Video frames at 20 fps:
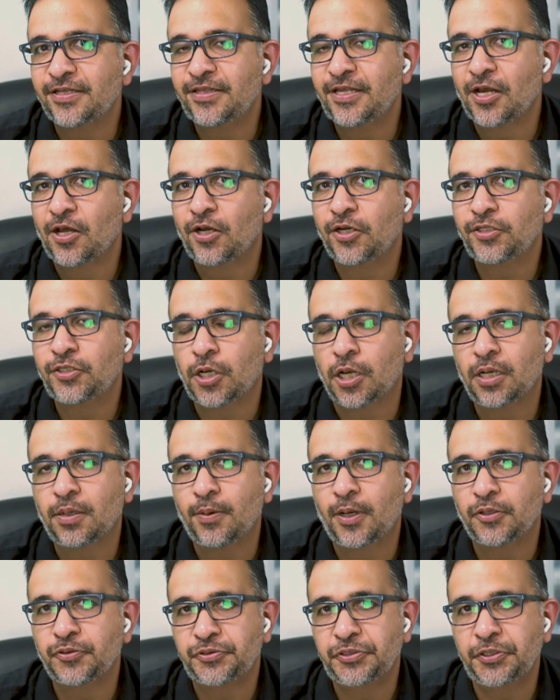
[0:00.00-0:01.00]
that they're going to talk
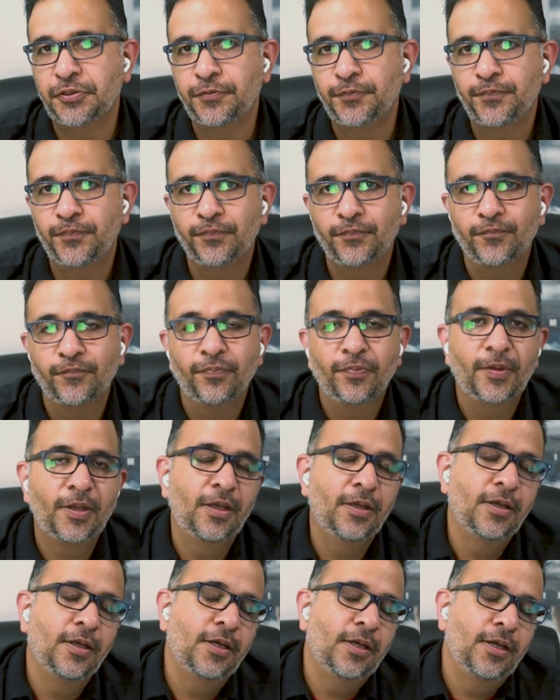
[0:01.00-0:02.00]
about you.
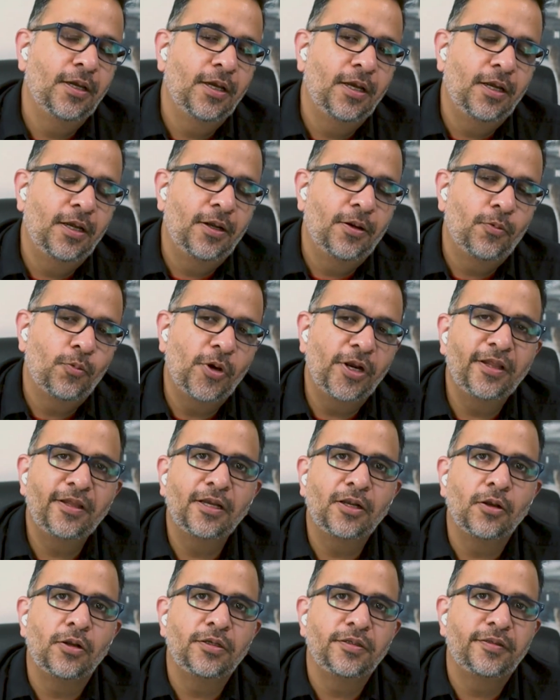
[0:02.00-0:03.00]
What are
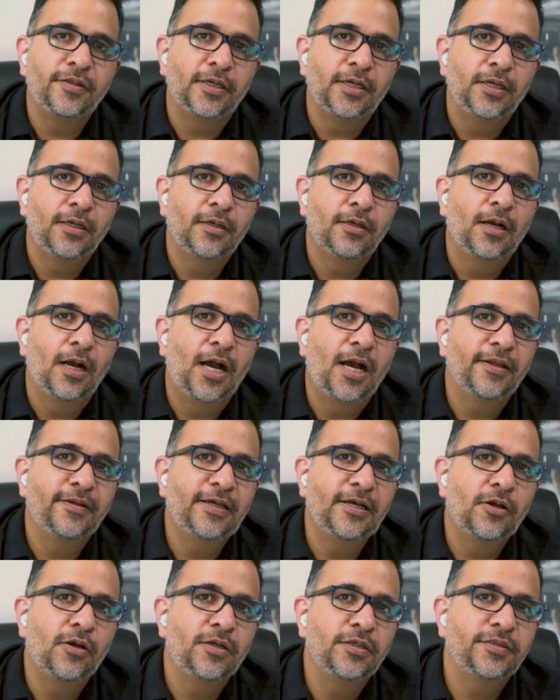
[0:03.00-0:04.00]
they going to say? Are
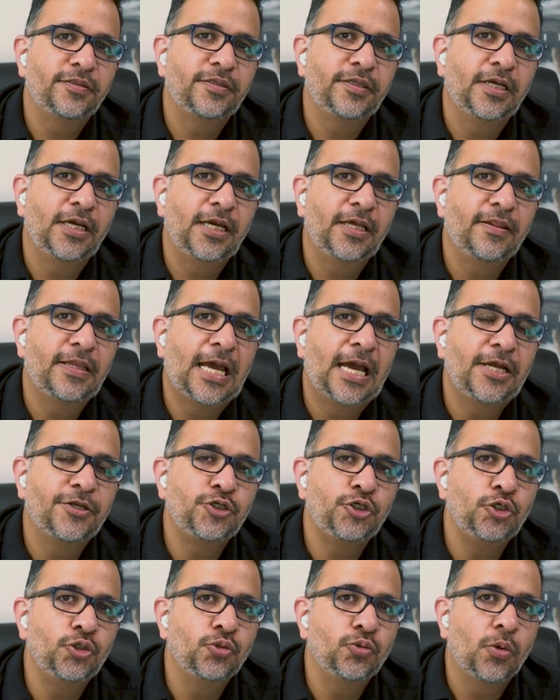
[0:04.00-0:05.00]
they going to say
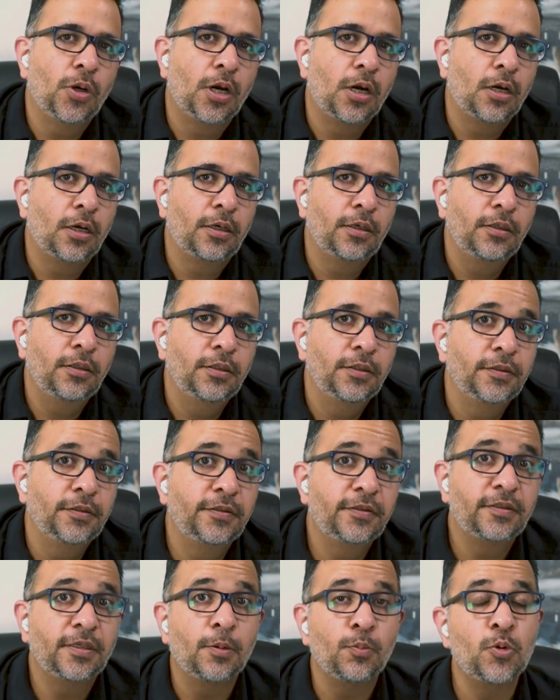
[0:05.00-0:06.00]
that you are
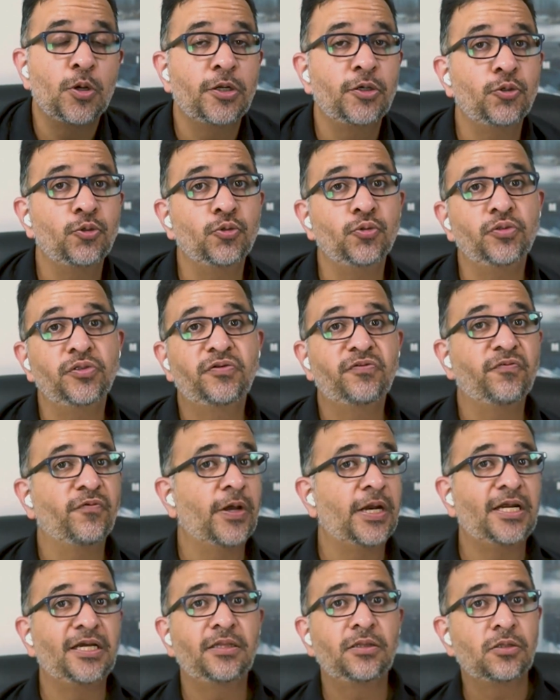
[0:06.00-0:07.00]
someone who's
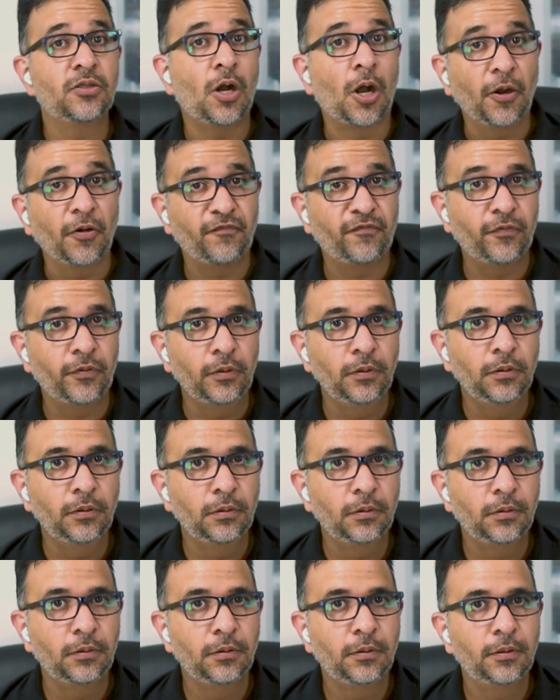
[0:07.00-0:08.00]
very thoughtful,
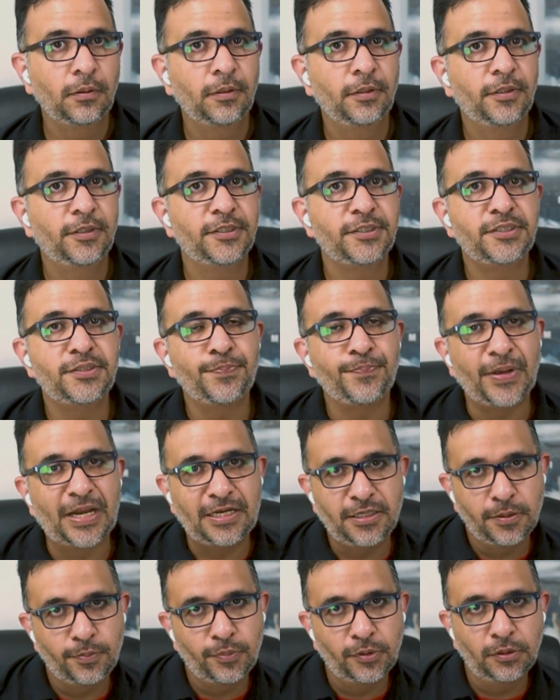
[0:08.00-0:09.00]

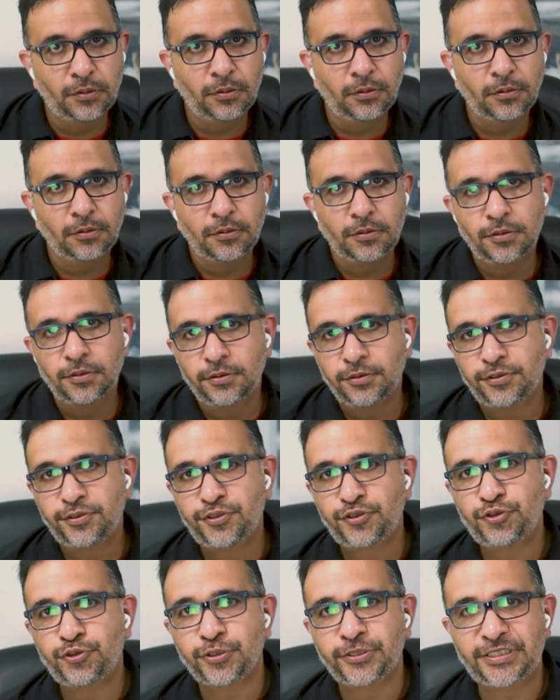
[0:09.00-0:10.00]
dependable,
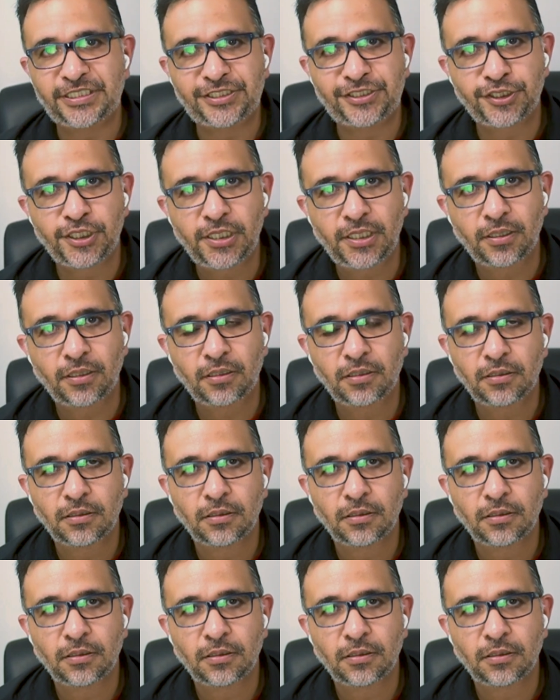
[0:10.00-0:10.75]
strategic?